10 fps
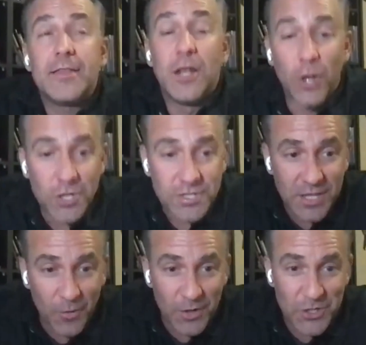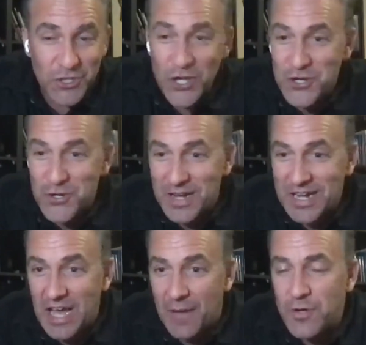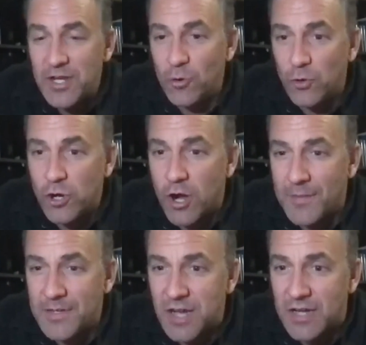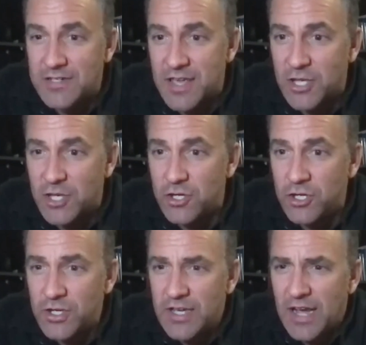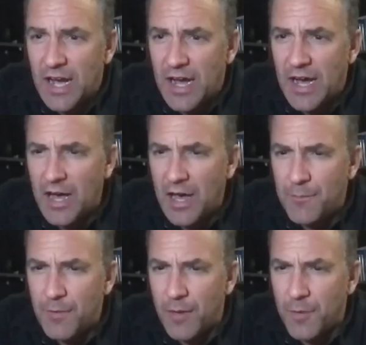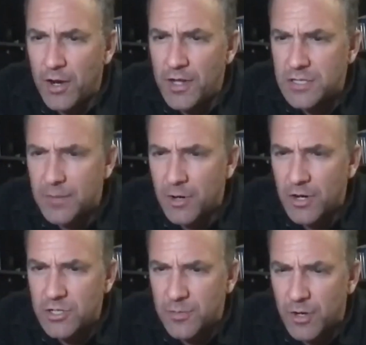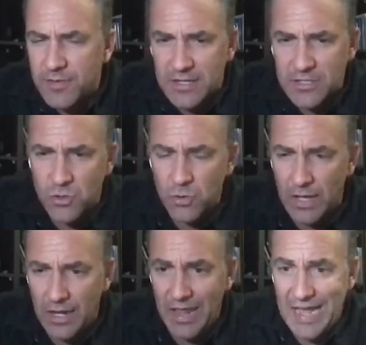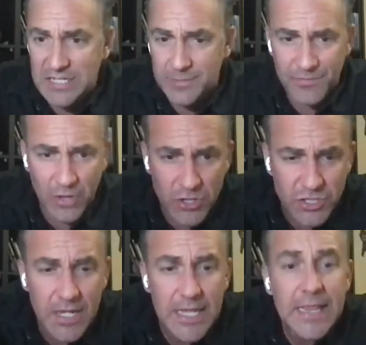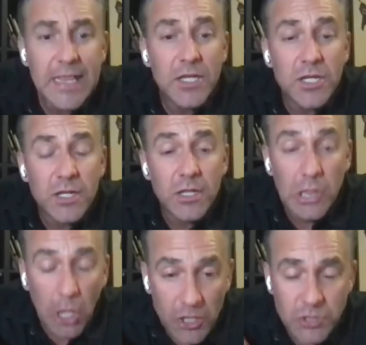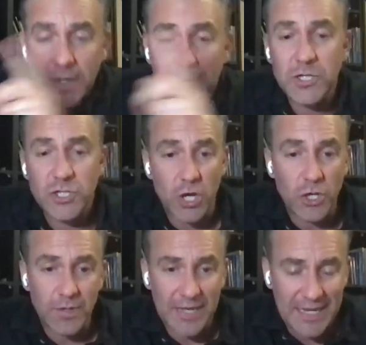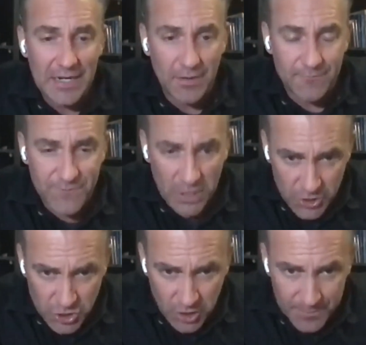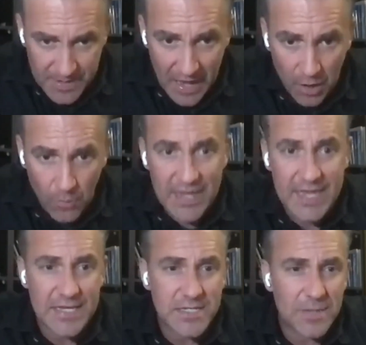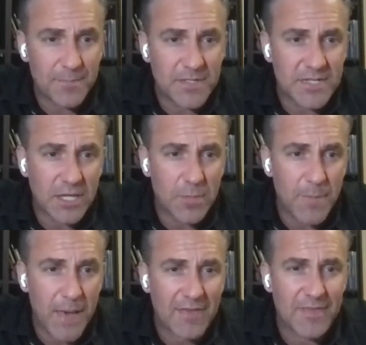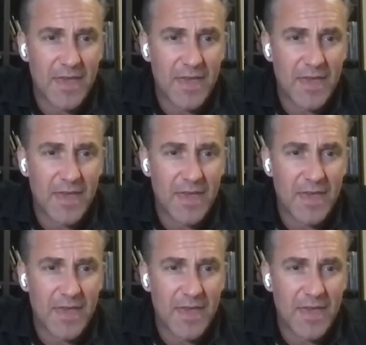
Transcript: The last thing I want to show you quickly, I'm reading all your comments, guys. Thank you. I'm on it. I'm on it. I'm on it. That's cool. I like some of those. Last one I'm going to show you in Photoshop now is, let me take you back